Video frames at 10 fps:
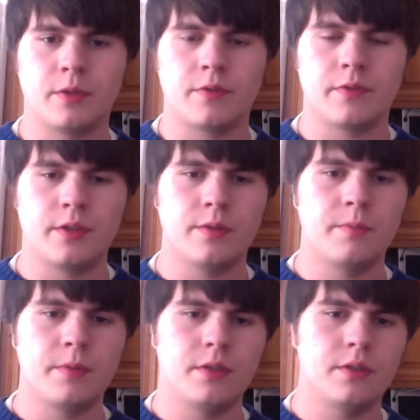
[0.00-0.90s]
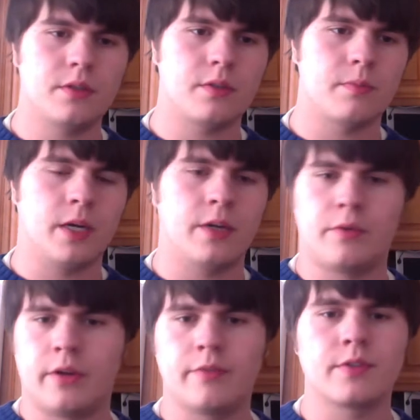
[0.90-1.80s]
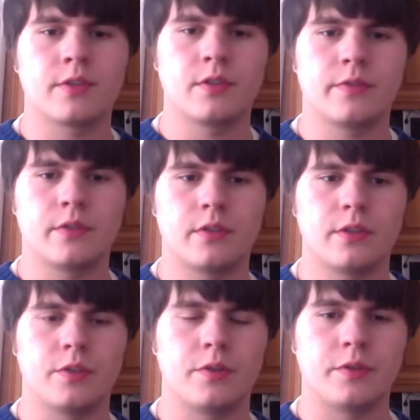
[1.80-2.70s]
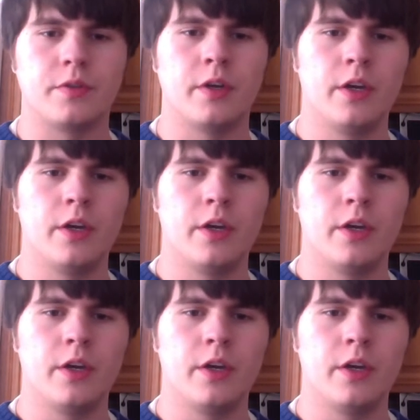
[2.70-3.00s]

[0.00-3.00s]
with Feed the Beast Minecraft server, and you could